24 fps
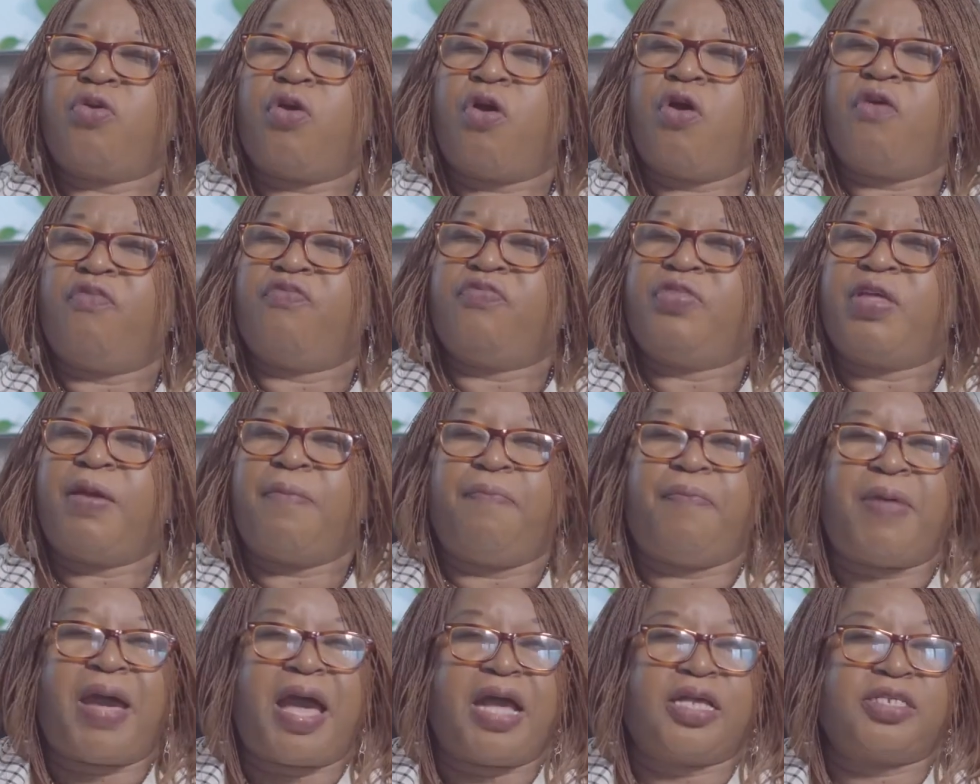off their
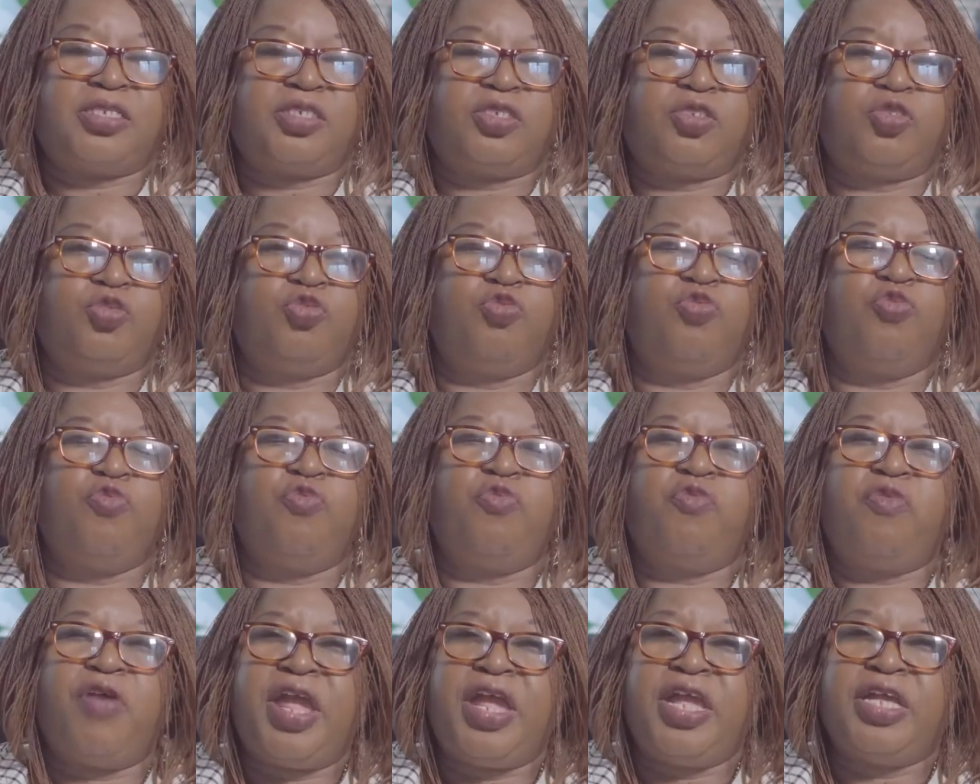backs to
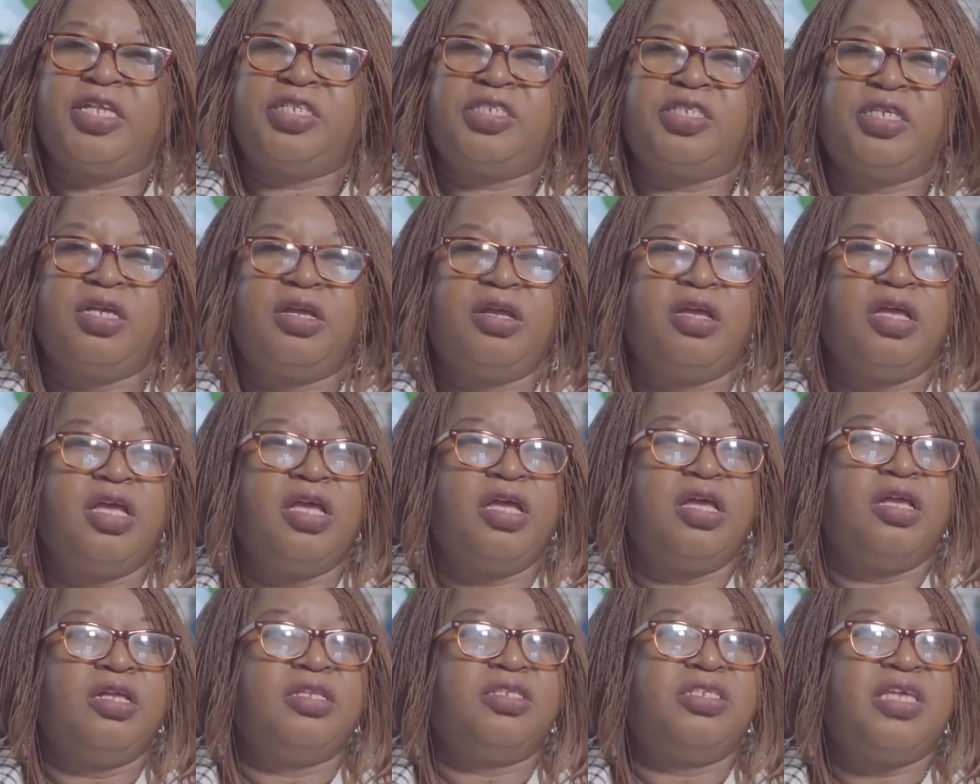raise
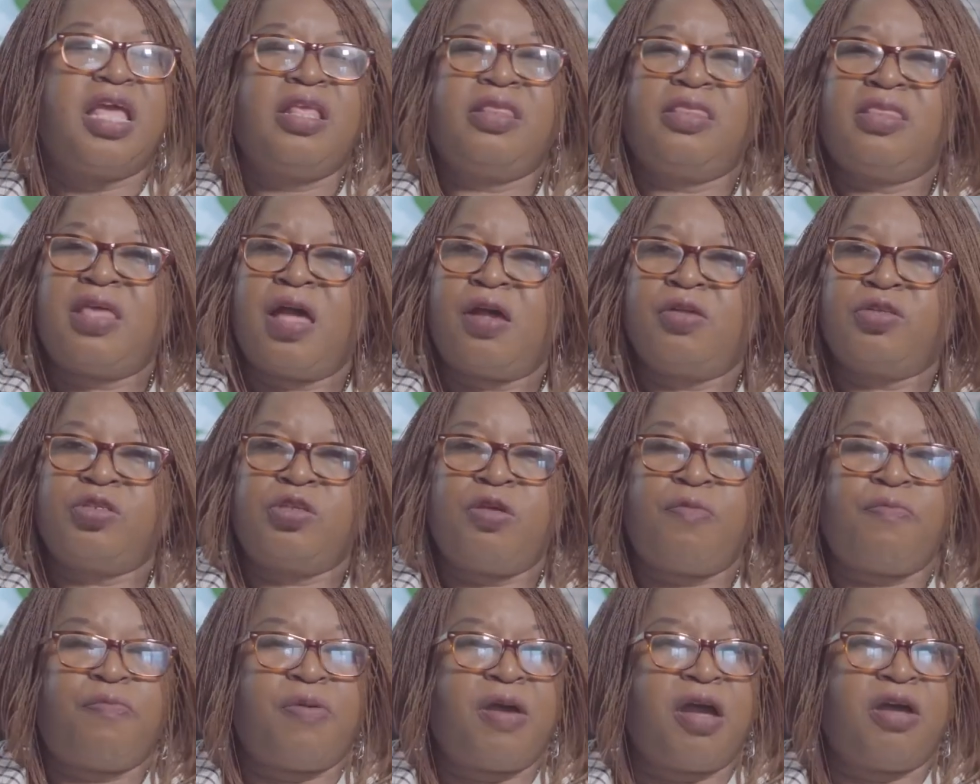
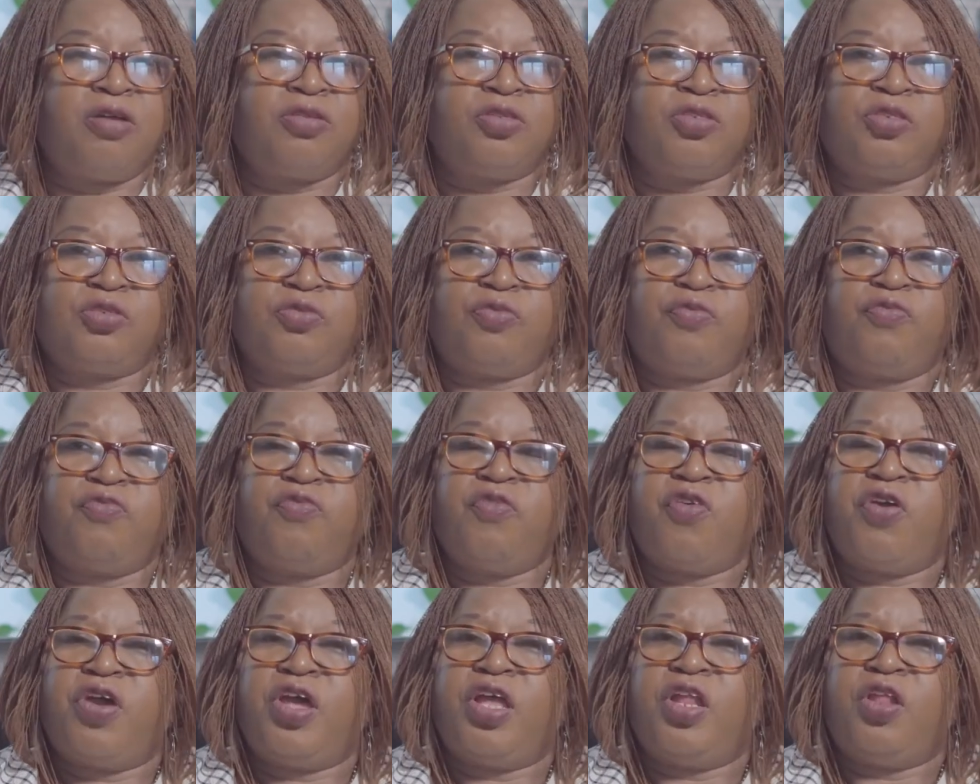£10,000
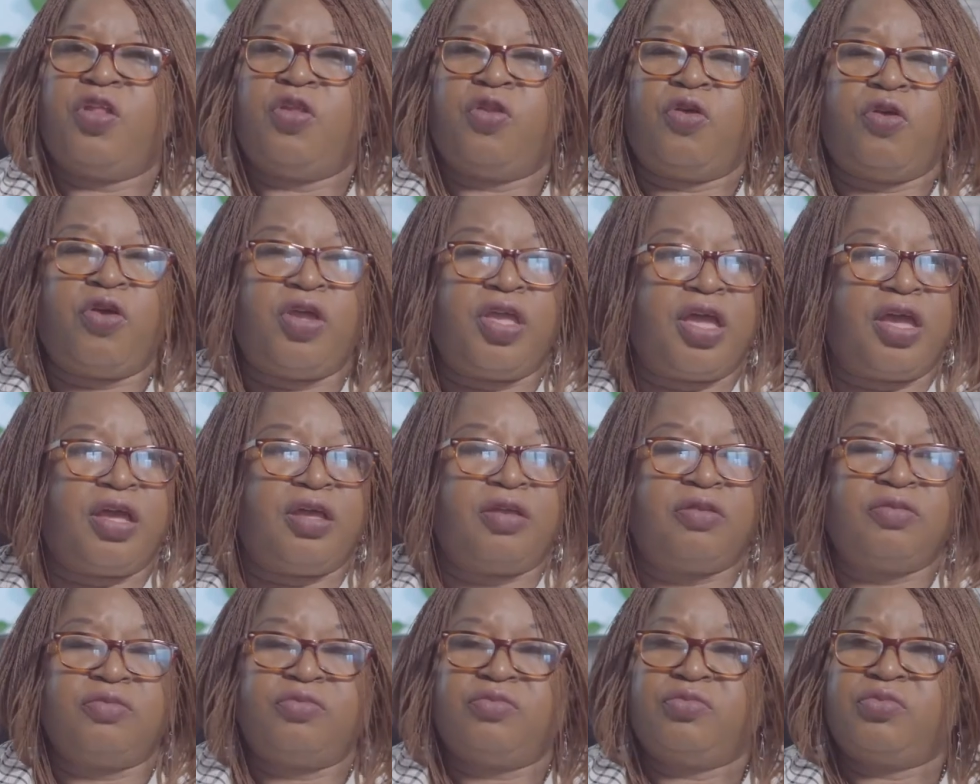for a
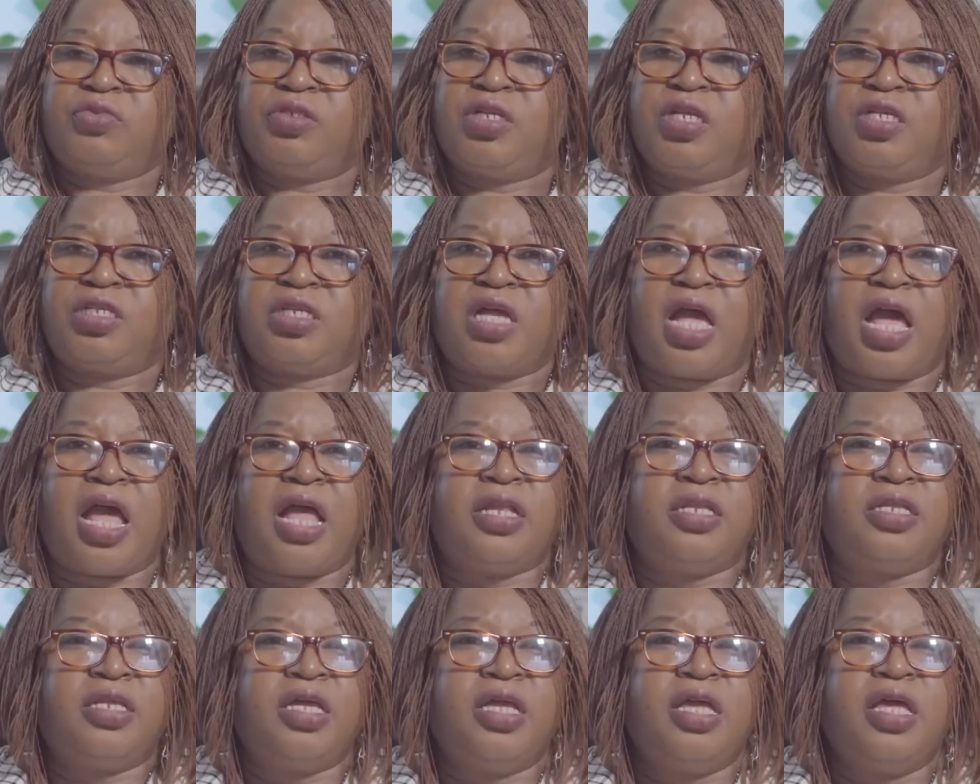lawyer, this,
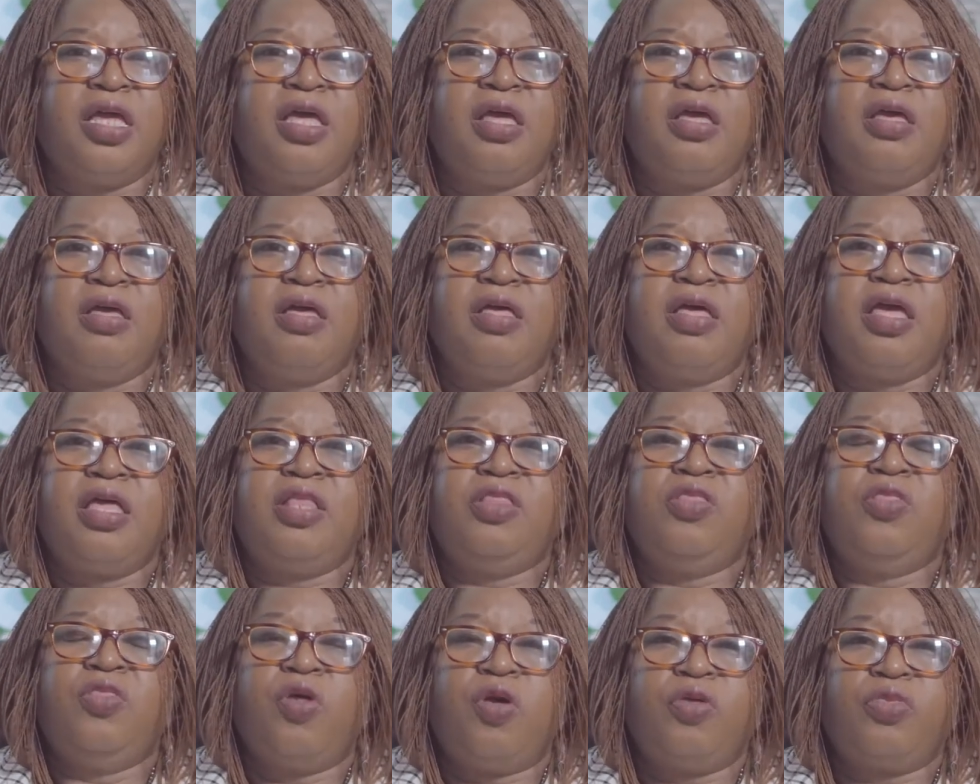and
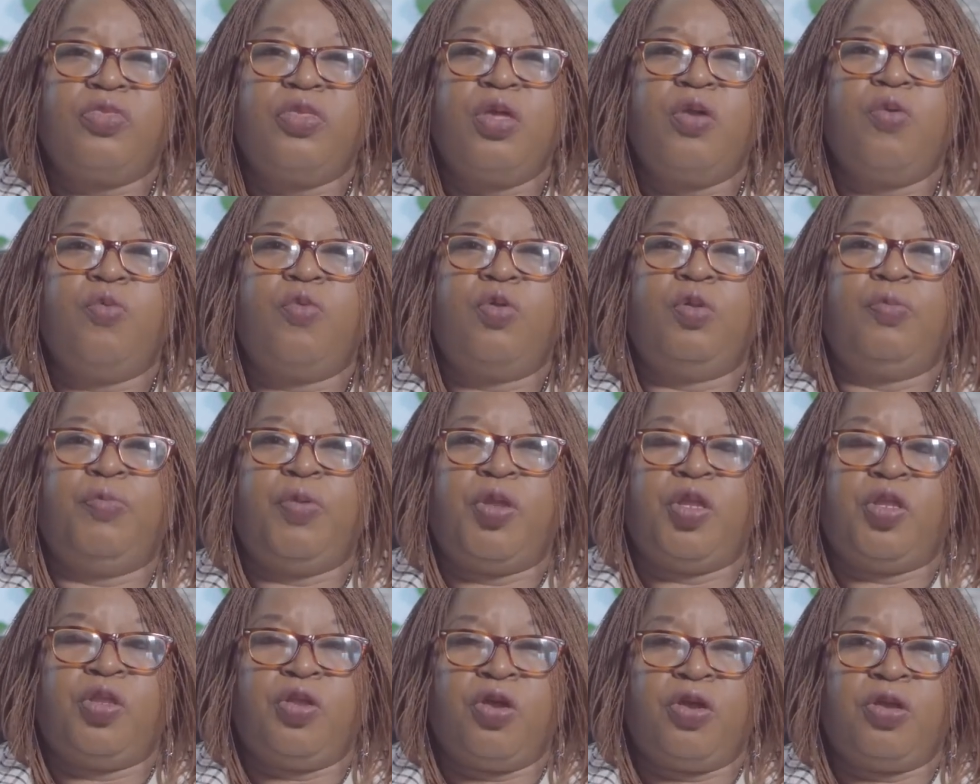nothing will
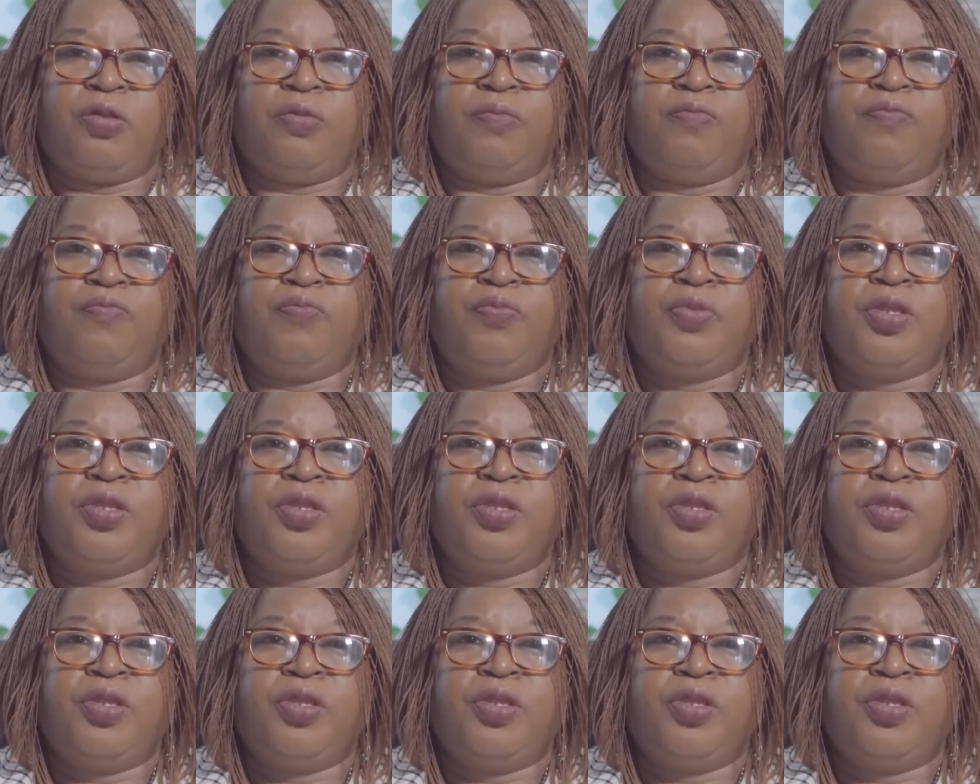be done.